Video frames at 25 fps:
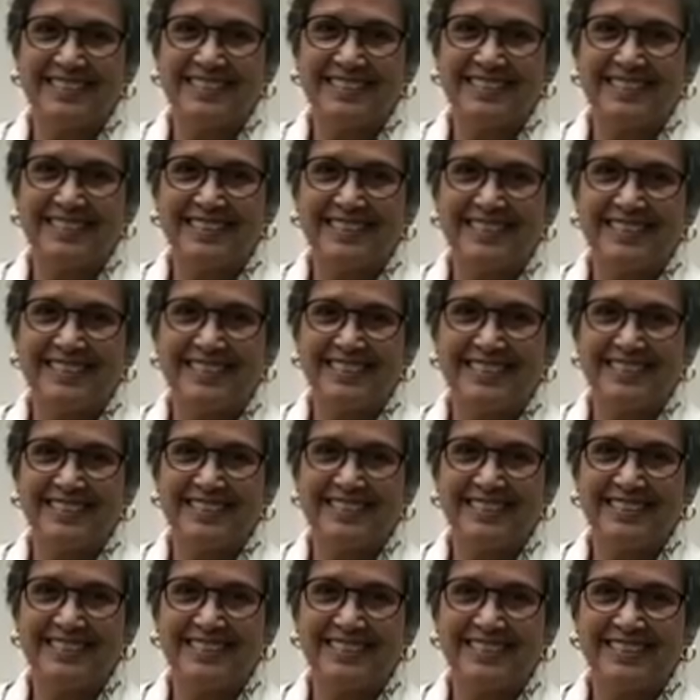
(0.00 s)

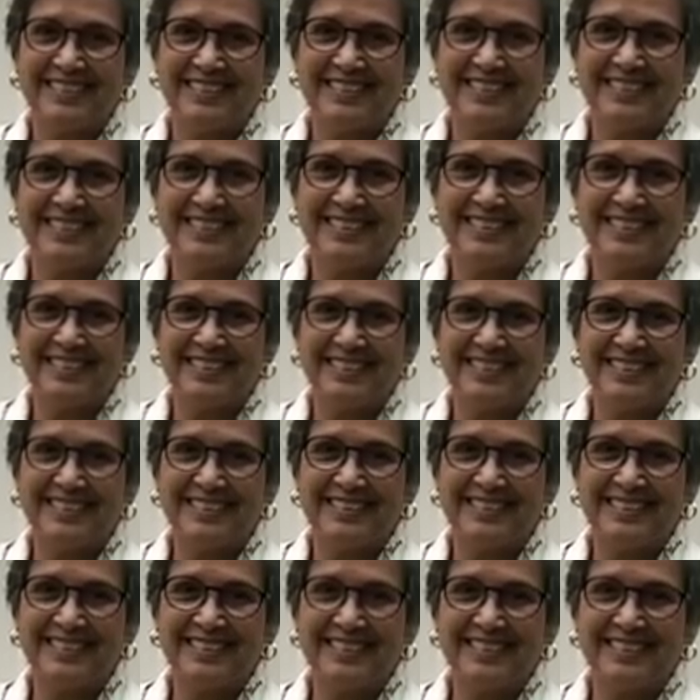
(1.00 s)

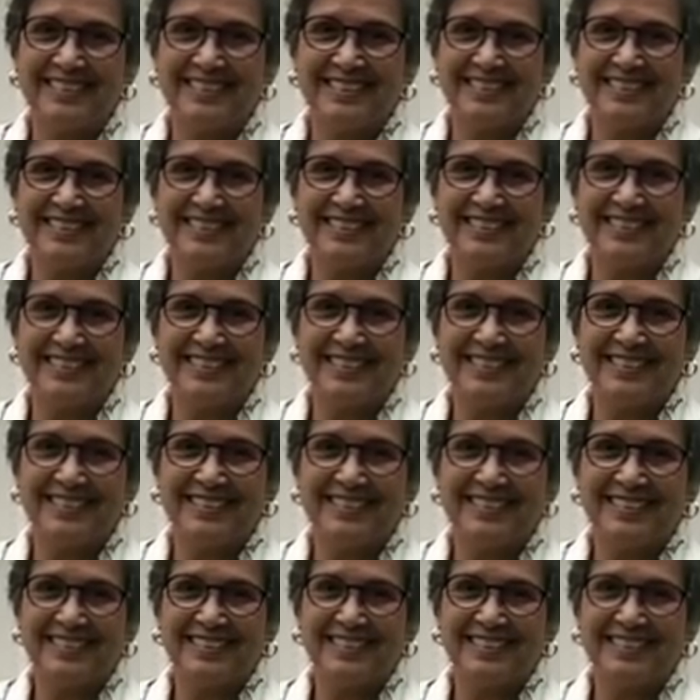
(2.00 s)

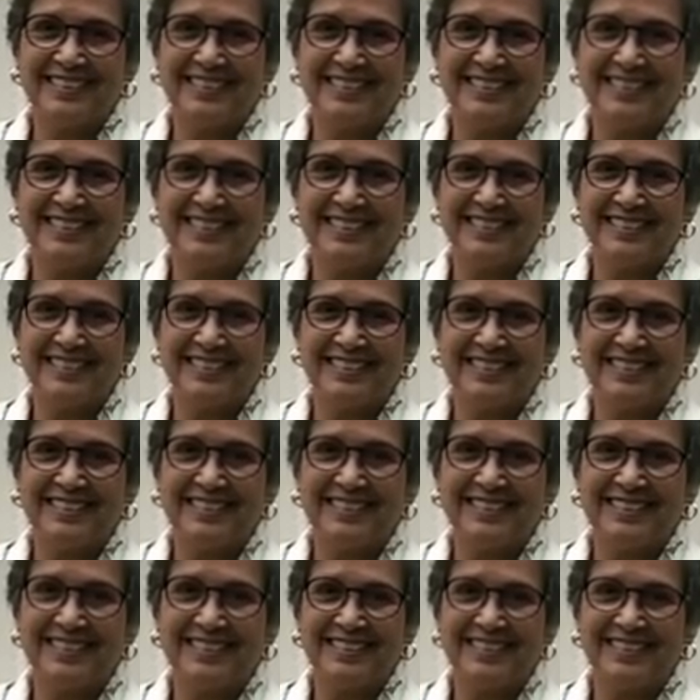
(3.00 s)

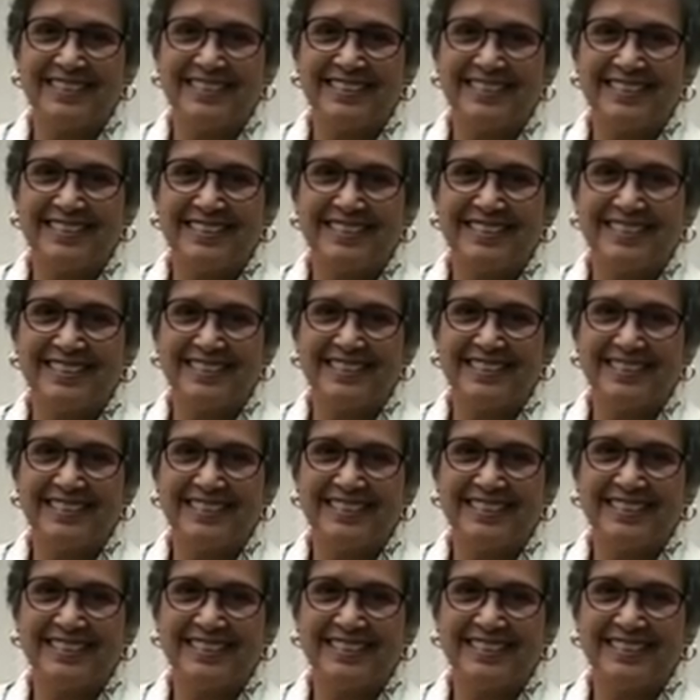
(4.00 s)
(silence)